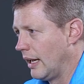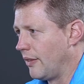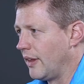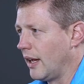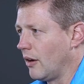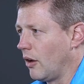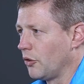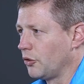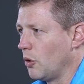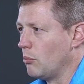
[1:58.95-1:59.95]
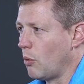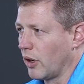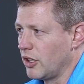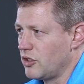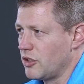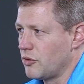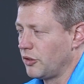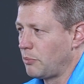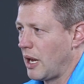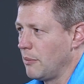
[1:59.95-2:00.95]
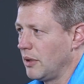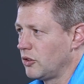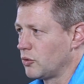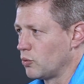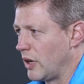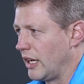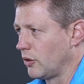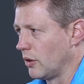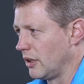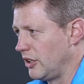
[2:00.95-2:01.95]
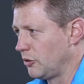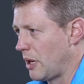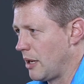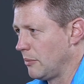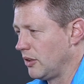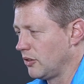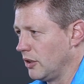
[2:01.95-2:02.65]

and then also mortgage interest payments, rent or lease payments,